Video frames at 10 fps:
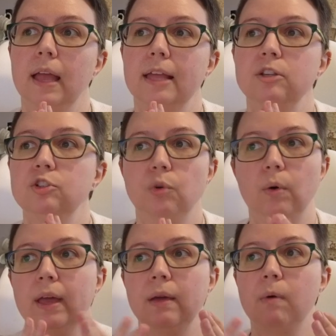
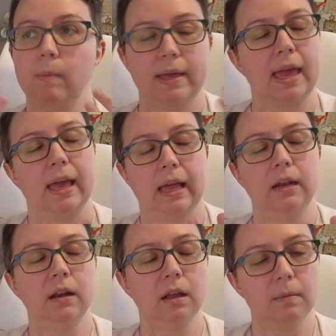enjoy what we
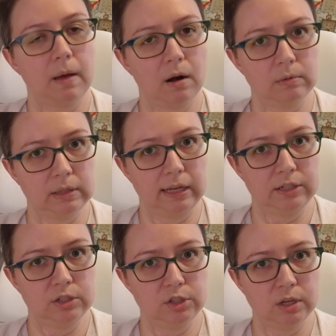can about our
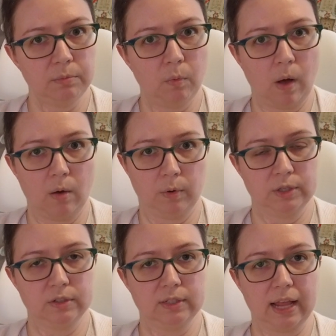relationship while we're
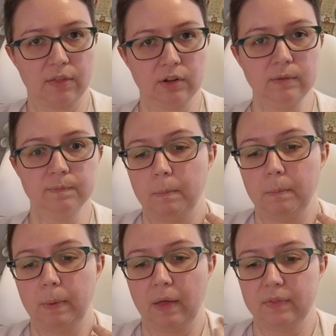still together.
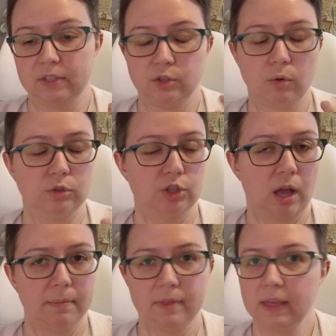But this whole
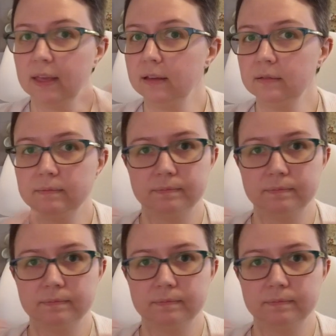job thing,